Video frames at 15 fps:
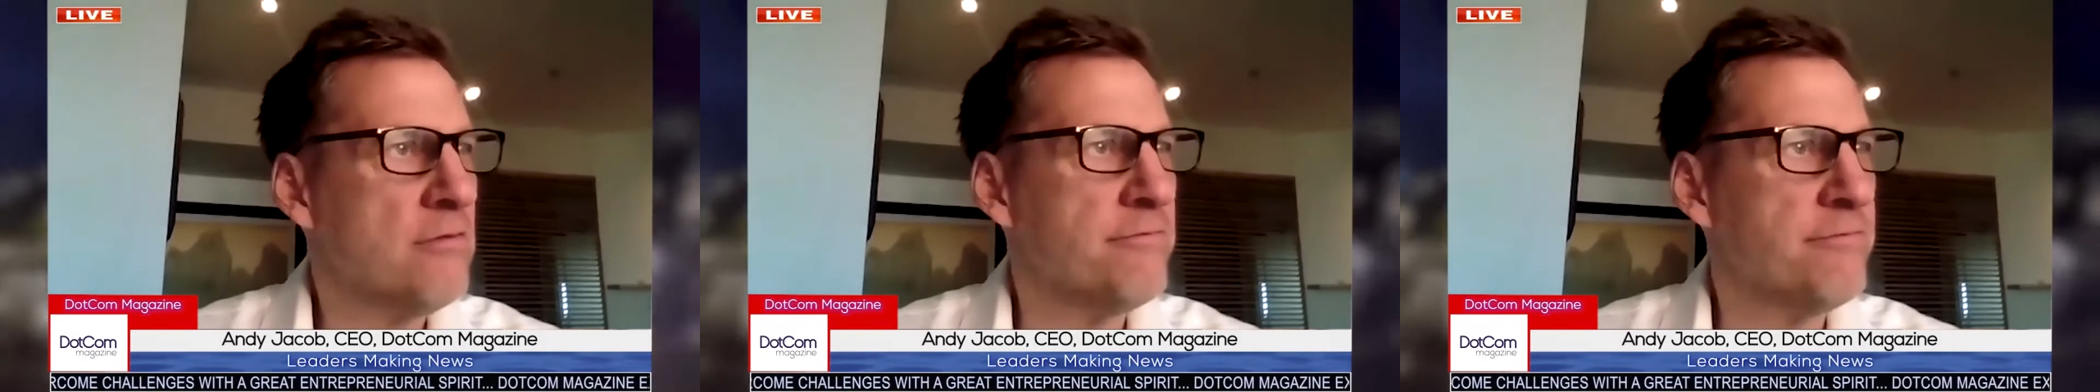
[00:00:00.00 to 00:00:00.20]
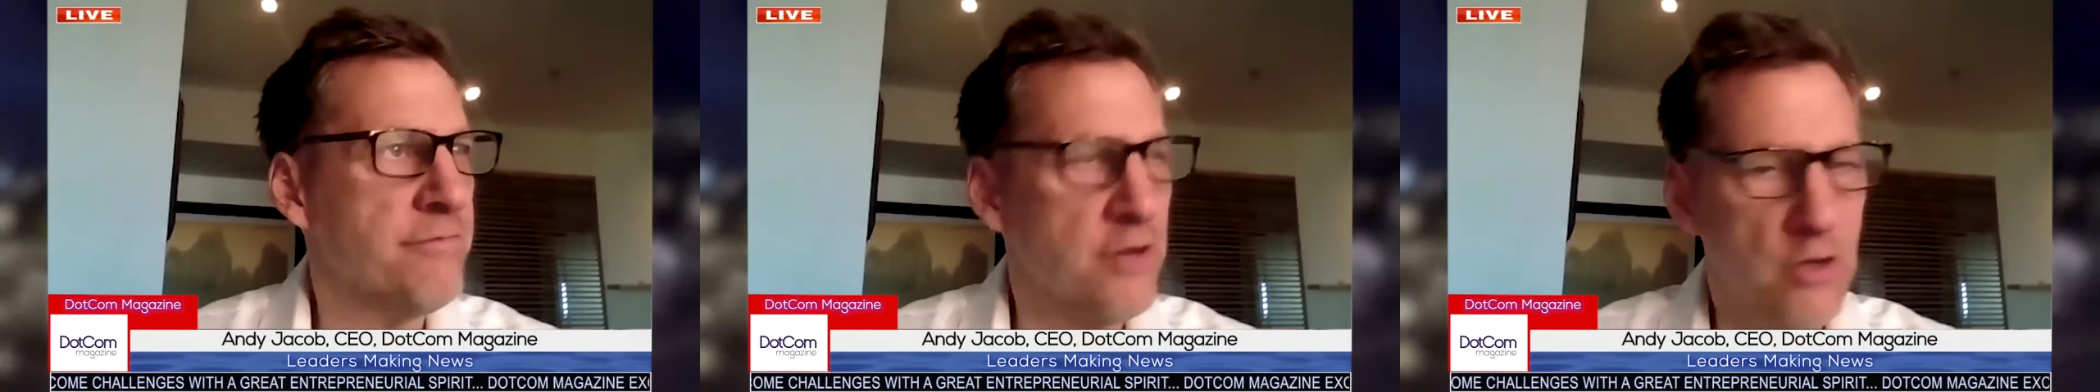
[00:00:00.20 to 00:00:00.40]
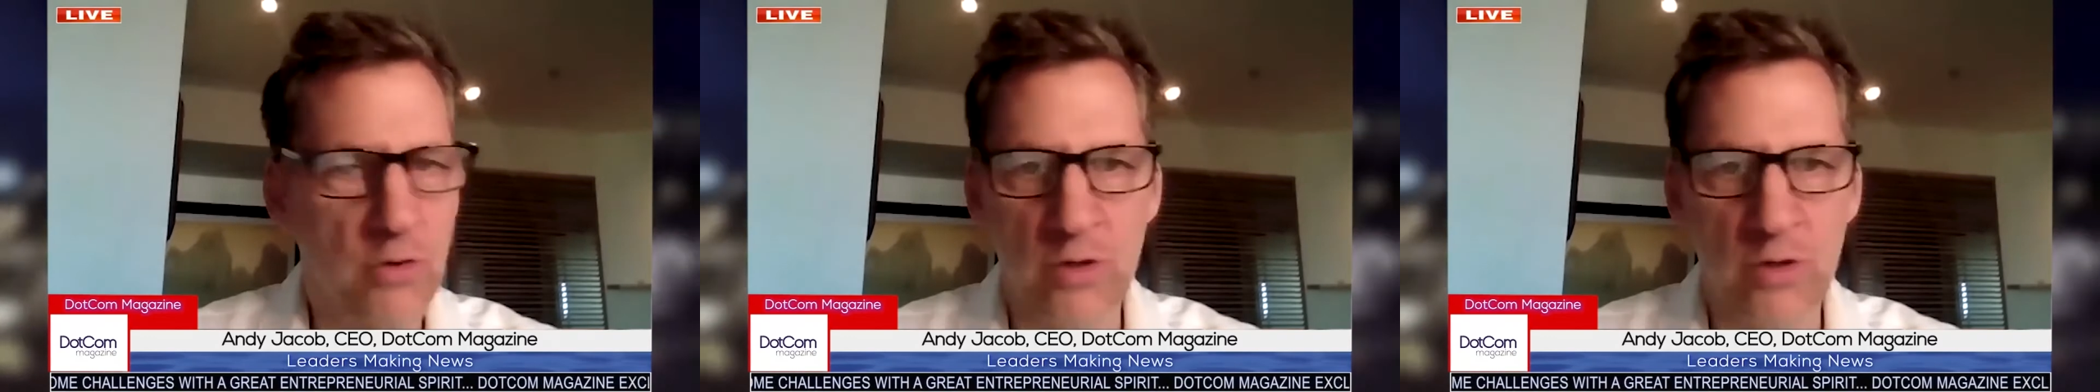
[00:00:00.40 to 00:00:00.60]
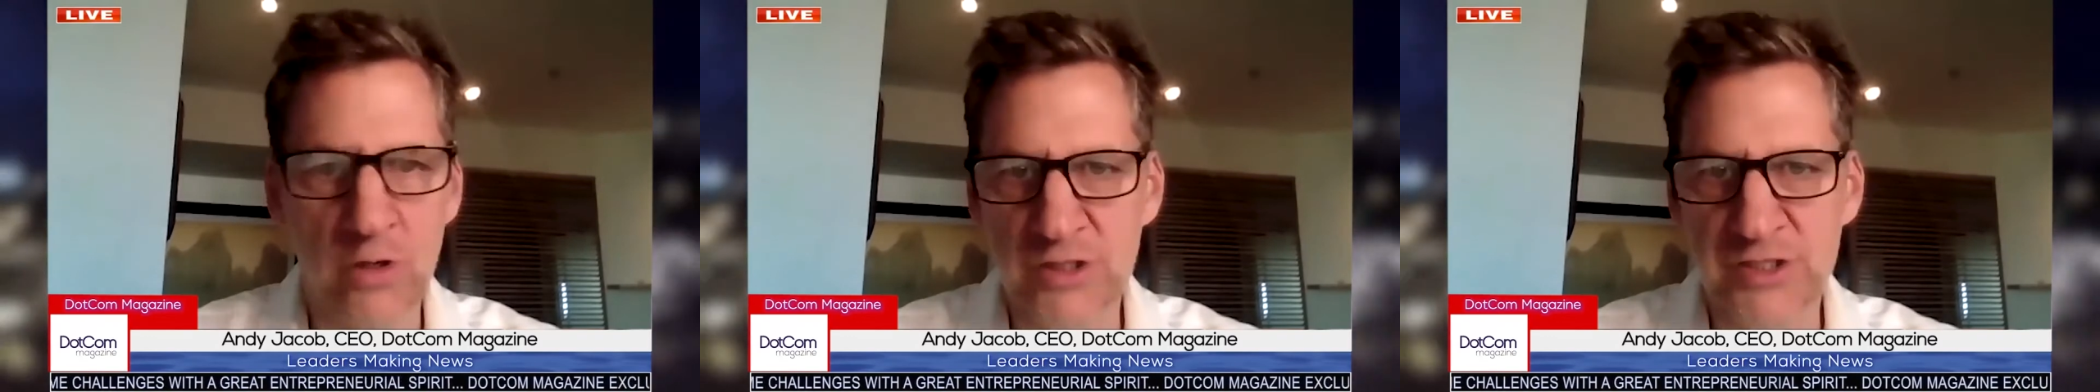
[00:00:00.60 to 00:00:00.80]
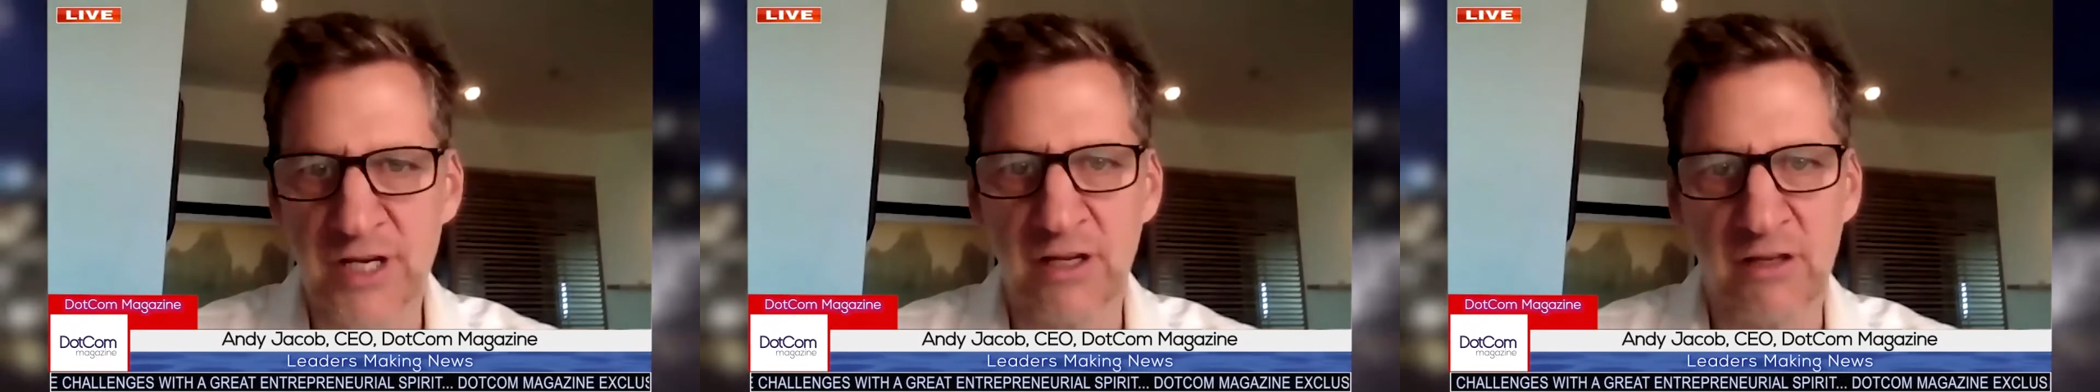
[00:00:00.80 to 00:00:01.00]

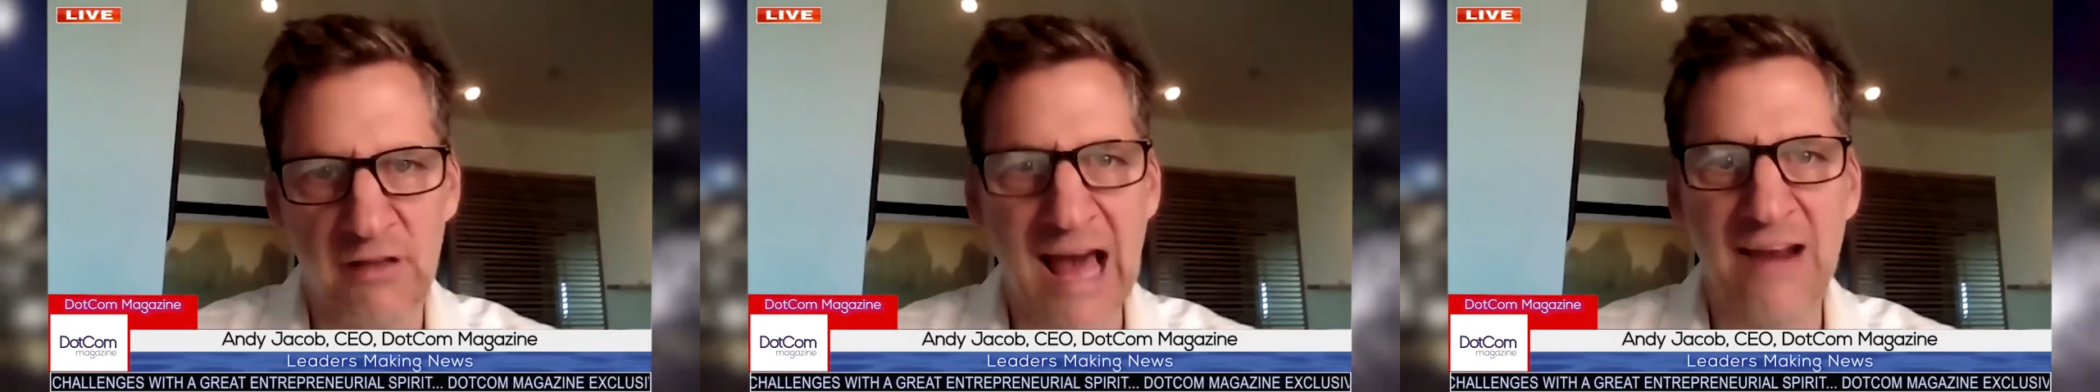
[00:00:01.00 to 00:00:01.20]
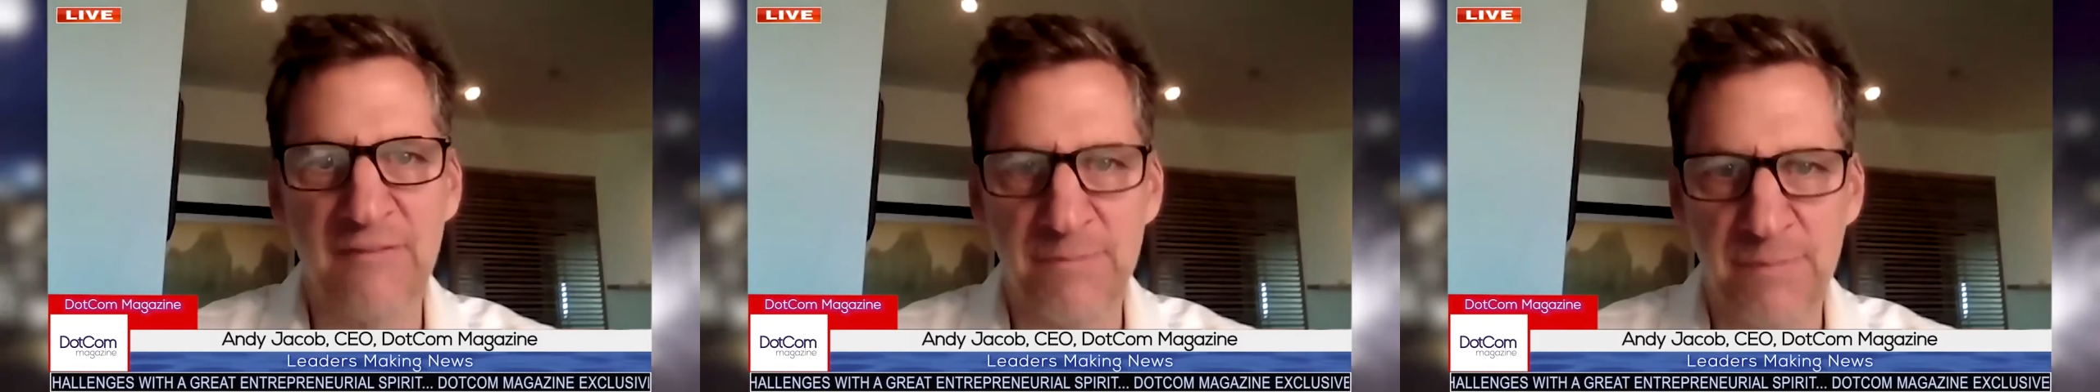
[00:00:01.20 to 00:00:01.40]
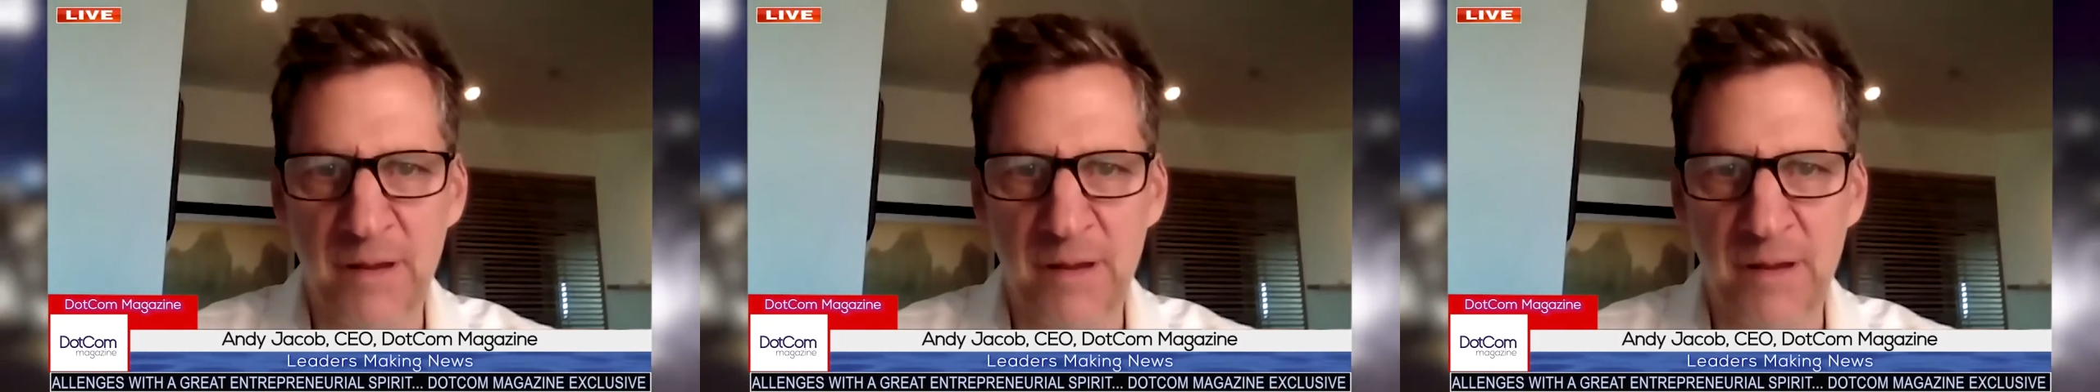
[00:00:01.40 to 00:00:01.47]
viewers and a lot of